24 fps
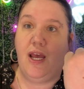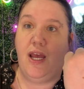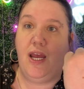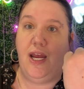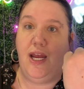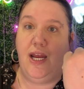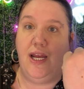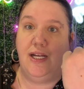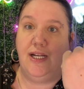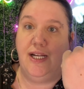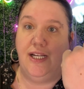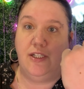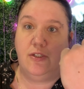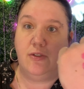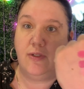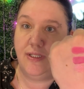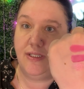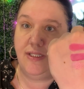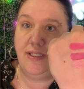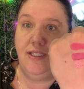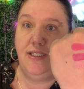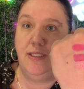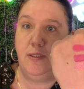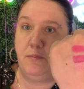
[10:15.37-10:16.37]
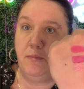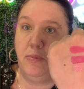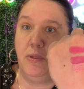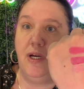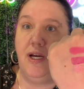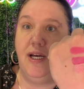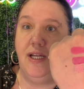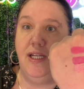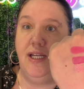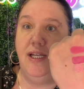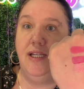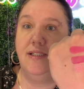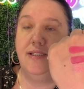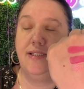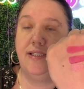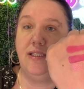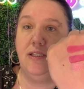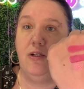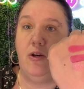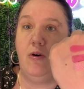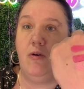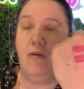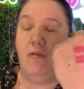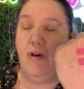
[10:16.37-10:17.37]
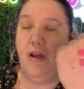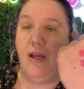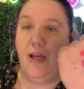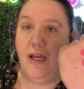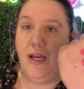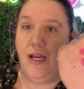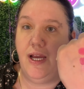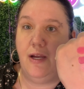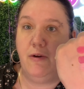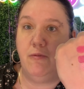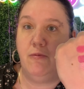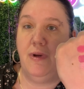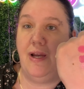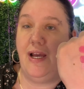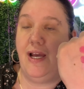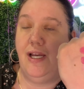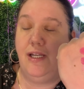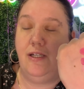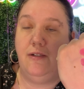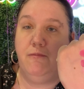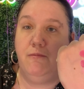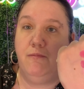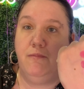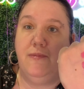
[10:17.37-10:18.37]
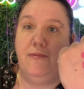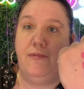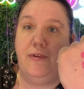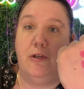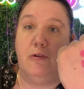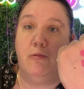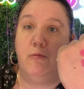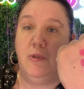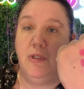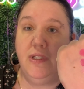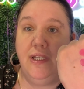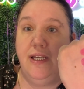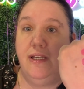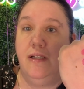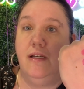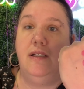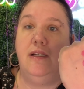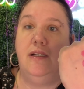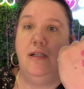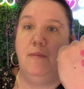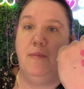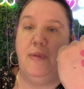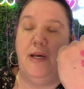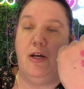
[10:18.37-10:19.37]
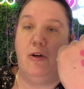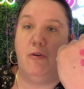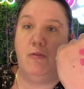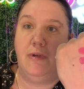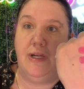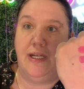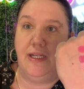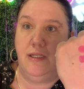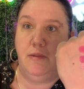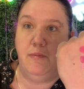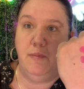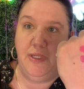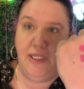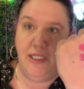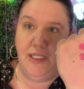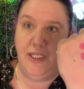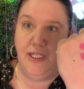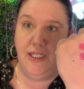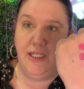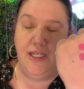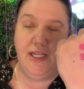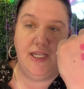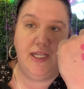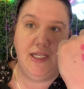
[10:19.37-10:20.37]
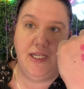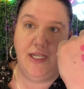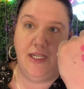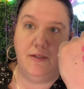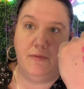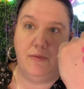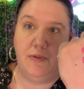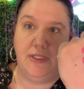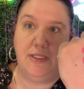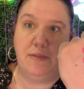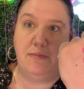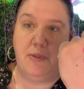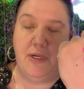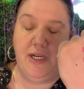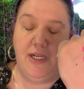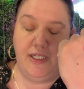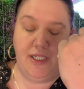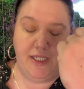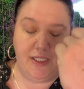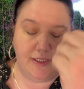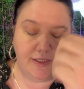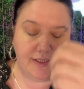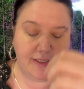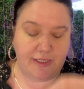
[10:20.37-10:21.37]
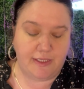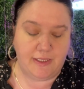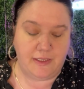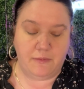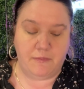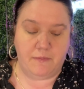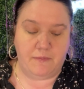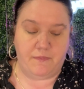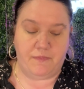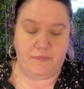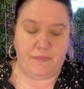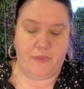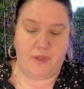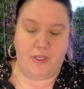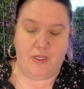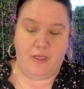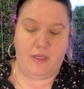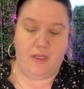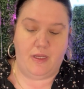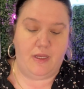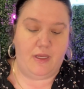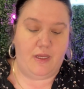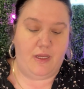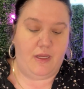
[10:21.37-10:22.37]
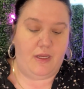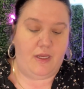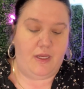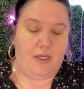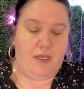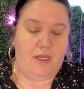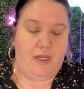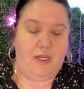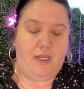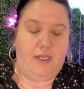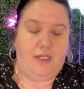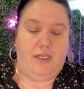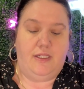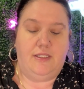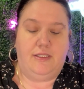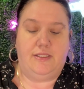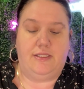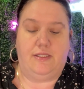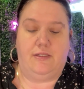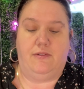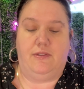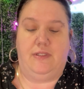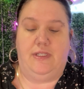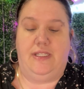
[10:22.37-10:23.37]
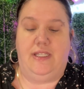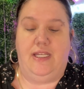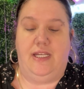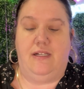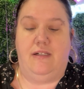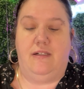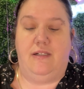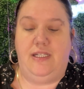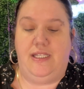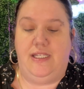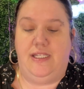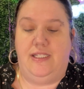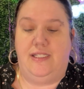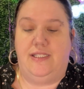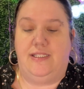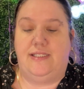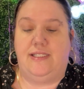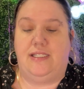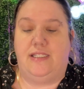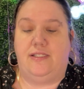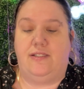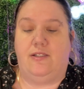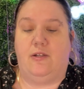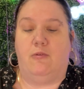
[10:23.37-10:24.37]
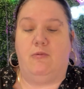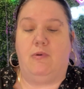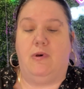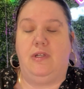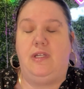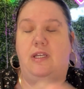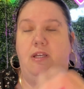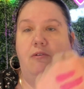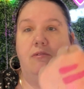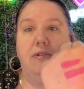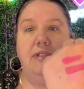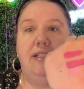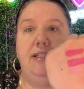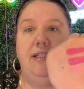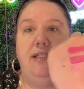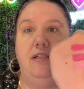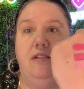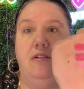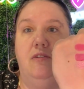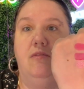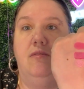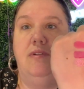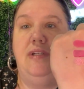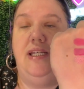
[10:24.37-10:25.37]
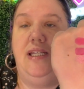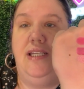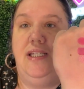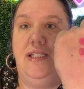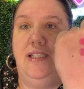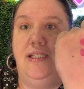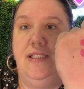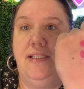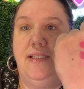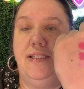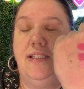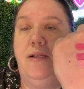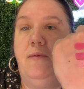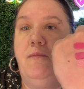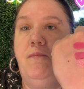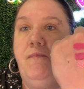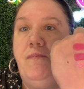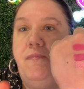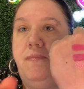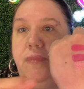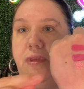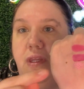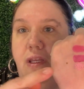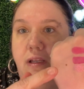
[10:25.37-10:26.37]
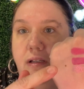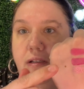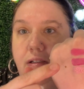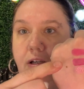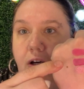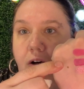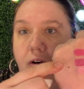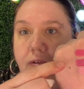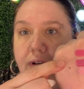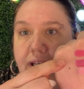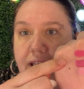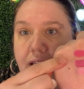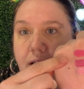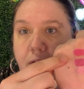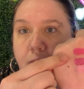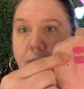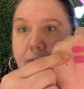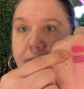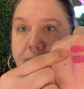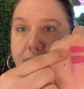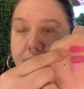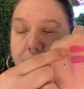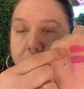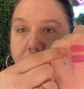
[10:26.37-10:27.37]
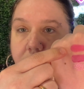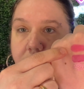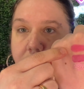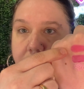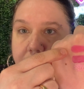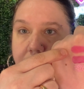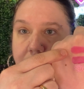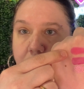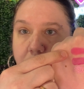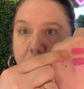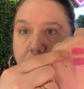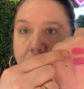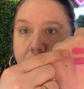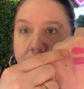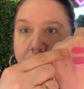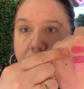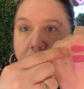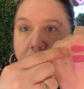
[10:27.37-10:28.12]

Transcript: and I trust his products. So I feel really good about recommending any of his products. So so what you would do is go in with the cream